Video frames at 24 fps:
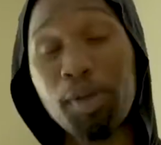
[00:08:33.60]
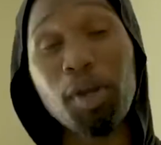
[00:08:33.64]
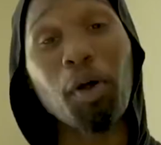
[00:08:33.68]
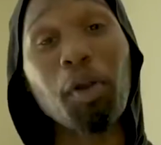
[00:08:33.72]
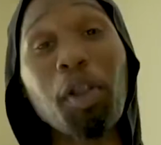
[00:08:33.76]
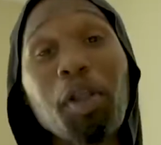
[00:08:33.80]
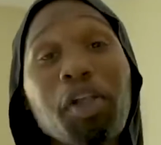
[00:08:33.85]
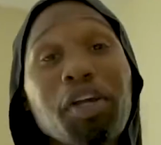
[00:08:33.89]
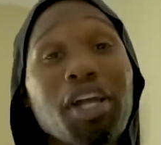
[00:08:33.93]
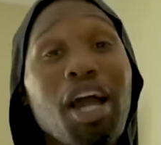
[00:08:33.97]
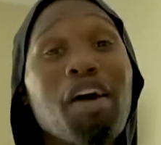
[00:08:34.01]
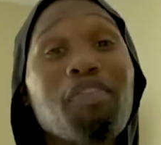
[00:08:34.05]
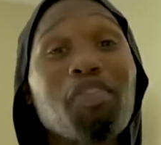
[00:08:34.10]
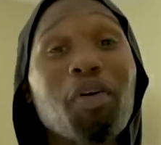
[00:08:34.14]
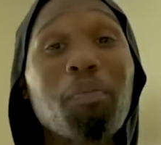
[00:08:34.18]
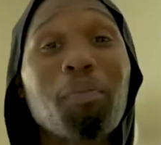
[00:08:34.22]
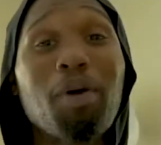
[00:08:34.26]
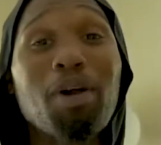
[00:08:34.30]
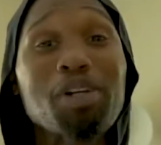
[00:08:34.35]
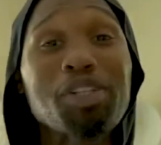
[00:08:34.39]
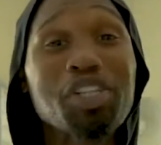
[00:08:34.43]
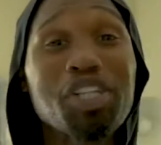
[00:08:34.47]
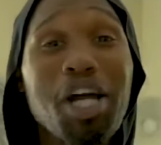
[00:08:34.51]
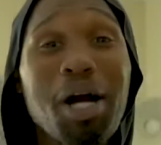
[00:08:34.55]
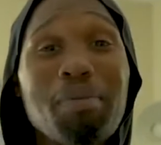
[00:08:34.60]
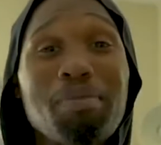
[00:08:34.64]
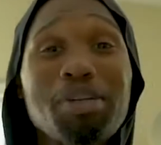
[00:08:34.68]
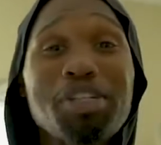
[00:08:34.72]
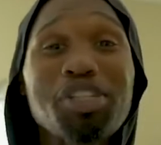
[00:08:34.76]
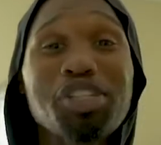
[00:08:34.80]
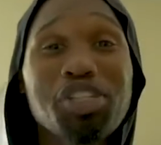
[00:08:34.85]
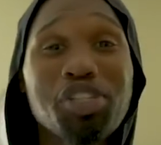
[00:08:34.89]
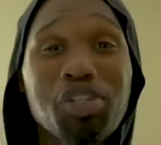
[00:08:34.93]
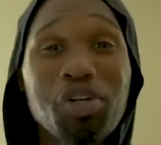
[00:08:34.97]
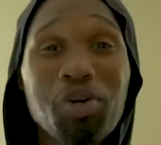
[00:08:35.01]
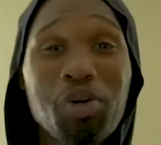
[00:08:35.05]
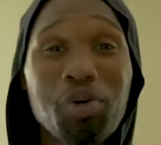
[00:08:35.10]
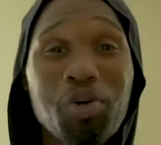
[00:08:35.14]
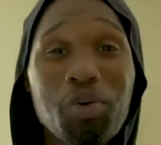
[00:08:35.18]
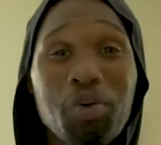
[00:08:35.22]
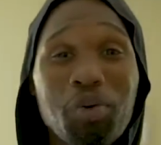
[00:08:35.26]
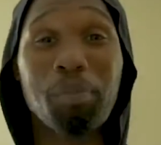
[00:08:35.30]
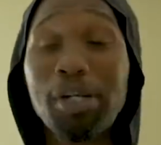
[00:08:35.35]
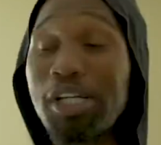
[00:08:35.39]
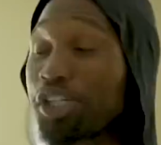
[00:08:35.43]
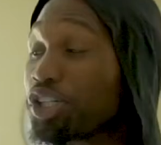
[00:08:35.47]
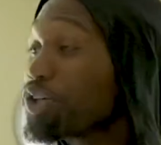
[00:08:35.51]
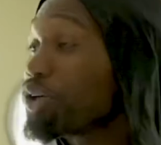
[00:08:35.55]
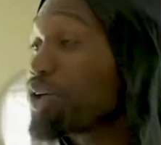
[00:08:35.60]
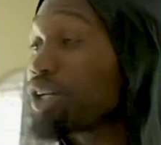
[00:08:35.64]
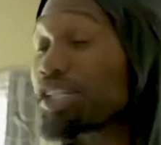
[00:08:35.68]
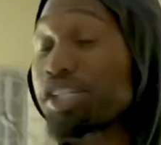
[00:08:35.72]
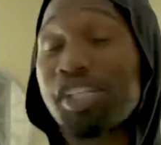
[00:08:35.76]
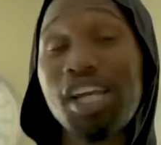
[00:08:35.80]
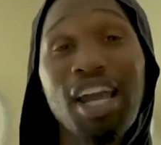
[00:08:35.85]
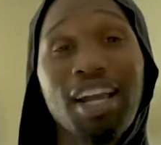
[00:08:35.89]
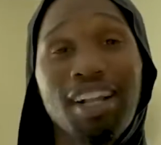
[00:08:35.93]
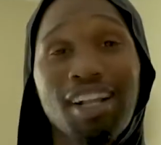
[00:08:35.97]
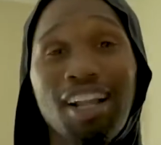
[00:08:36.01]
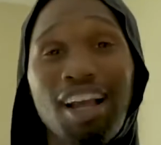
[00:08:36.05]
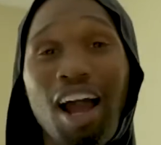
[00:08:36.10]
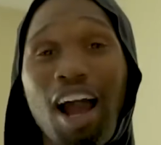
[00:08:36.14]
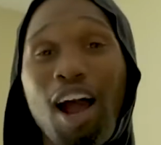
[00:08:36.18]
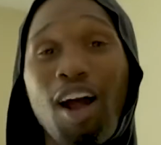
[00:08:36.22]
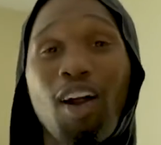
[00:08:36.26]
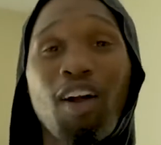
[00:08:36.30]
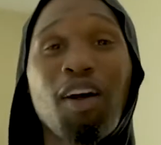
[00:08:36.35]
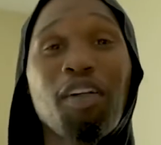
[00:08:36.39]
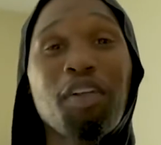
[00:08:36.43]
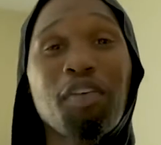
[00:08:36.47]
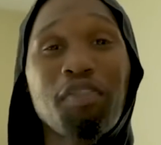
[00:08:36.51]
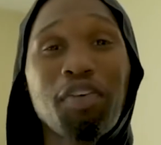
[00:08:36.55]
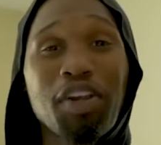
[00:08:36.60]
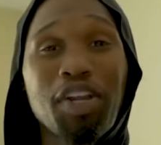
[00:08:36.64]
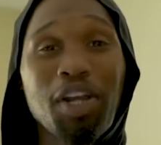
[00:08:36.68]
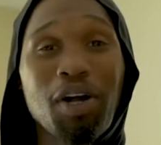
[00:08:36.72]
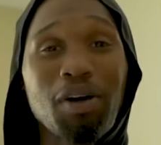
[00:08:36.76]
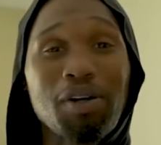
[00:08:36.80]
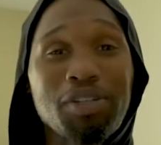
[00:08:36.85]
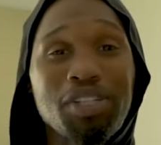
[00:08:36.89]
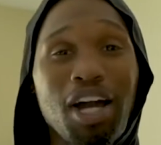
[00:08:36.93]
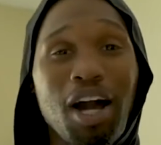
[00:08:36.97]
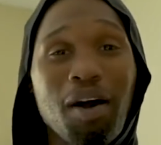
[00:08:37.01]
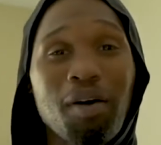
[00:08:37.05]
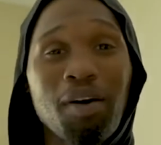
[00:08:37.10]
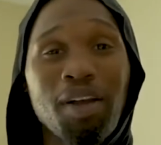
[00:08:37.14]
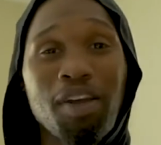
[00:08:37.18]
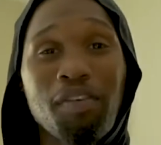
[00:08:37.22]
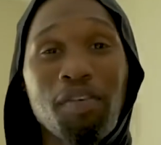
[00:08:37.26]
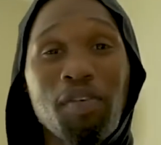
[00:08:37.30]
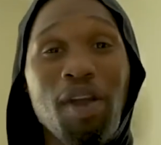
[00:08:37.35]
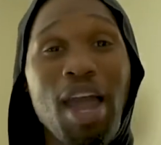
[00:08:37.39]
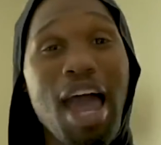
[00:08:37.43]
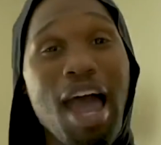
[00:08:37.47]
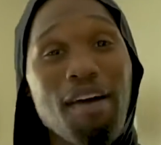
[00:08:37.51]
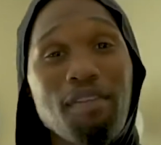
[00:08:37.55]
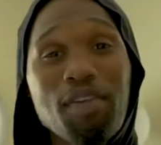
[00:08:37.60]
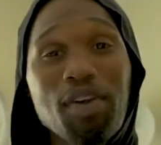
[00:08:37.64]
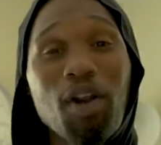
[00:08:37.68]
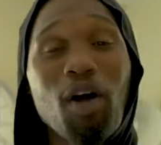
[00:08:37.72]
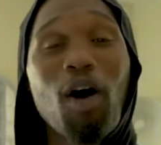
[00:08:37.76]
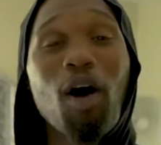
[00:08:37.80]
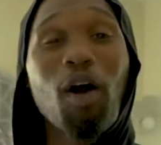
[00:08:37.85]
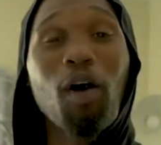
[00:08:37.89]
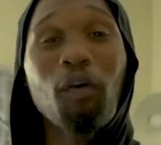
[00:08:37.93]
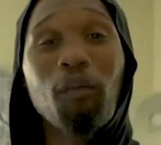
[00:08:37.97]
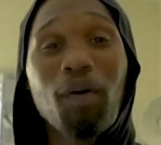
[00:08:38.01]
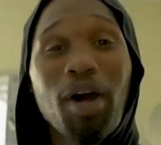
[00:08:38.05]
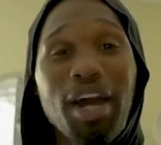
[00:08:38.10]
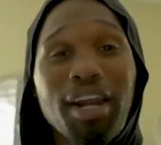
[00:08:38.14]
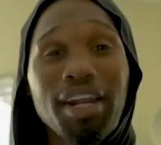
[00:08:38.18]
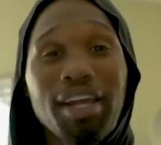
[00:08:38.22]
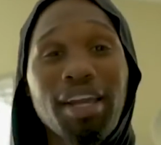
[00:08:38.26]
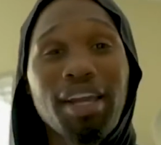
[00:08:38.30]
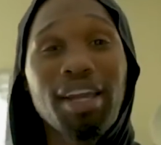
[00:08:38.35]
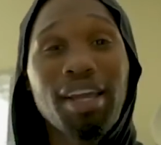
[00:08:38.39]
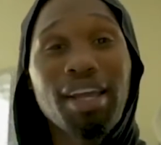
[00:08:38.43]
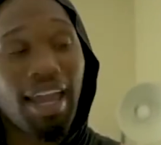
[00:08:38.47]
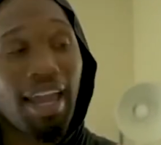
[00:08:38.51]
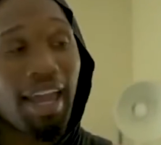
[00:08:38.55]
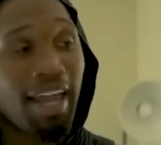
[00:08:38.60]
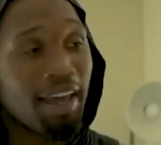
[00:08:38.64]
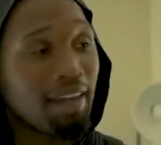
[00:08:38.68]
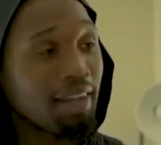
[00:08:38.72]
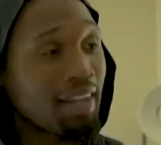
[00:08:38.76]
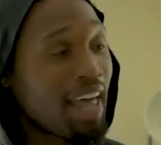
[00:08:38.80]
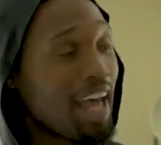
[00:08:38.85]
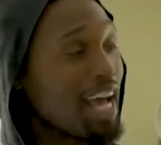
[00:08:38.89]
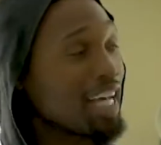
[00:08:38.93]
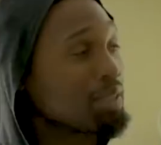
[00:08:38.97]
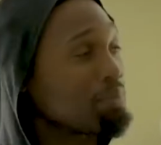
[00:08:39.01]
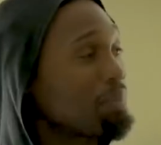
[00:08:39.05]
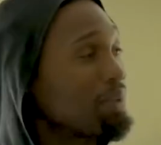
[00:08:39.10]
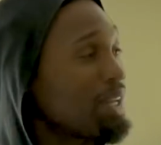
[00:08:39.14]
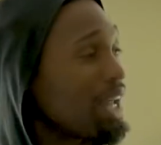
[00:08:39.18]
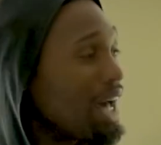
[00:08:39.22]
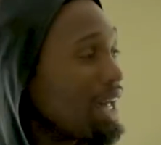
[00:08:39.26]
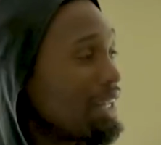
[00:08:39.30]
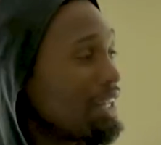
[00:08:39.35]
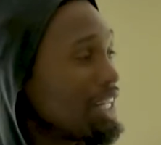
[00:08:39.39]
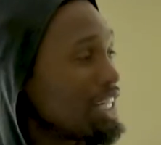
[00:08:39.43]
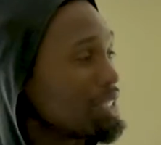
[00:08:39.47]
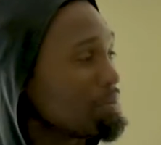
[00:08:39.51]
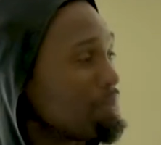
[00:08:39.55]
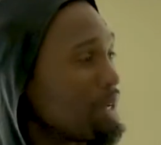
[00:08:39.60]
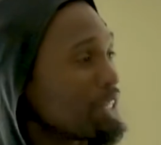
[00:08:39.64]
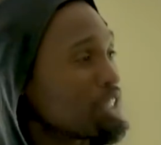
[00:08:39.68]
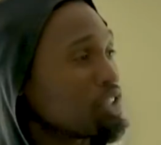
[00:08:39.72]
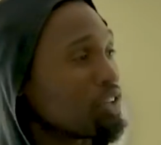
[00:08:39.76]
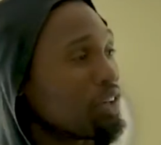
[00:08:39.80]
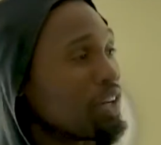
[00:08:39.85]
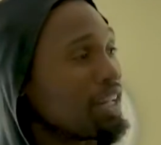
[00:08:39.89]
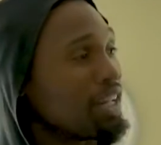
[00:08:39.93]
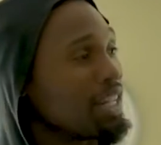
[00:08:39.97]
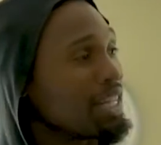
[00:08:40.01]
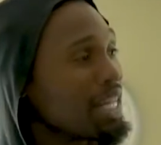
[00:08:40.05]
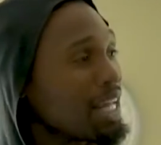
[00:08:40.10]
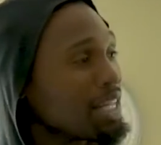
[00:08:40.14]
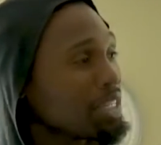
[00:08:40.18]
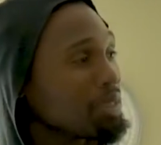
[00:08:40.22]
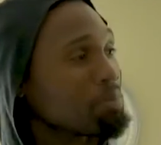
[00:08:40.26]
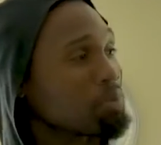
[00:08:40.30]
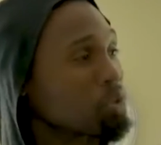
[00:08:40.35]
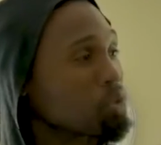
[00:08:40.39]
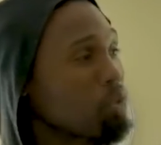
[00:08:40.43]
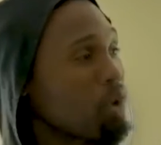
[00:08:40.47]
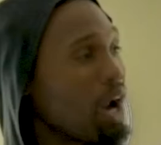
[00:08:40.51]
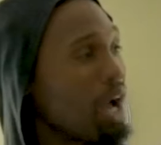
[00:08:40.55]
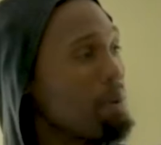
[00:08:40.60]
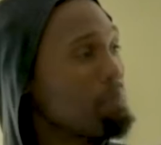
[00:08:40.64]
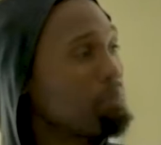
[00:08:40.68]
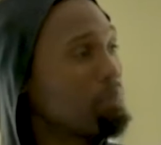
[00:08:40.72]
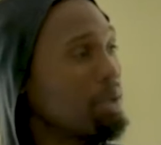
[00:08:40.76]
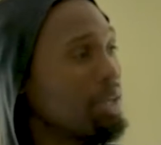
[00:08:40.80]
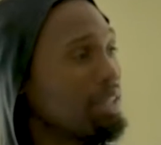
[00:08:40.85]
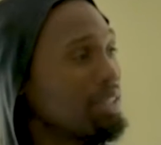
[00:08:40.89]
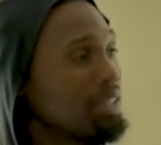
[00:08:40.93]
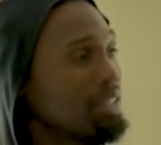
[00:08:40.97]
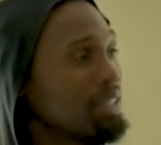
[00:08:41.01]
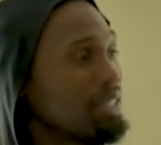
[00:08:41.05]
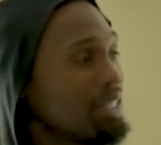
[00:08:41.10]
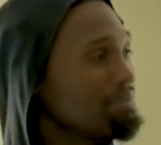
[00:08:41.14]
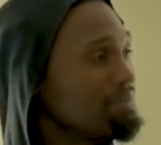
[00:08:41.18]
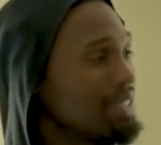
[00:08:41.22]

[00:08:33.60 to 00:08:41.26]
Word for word: Be on the lookout for merch coming soon. Be sure to check our other videos out if you haven't already. And last but not least, make sure to hit that subscribe button.